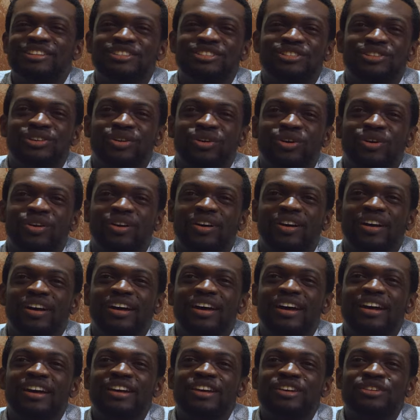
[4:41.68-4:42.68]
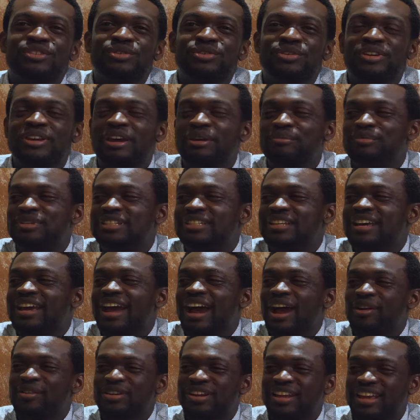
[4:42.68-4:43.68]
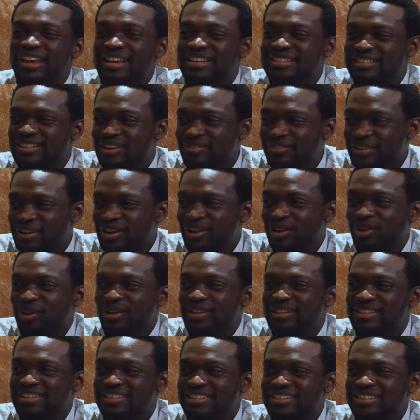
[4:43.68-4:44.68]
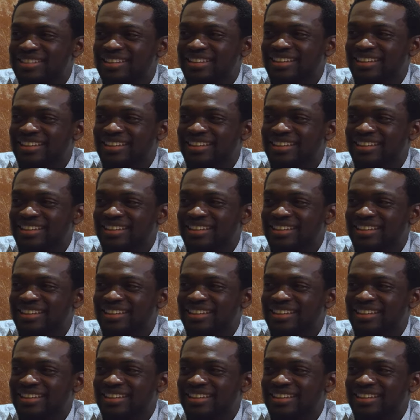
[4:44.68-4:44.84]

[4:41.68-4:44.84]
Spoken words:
So you hear me say Harri Kay 7 a lot.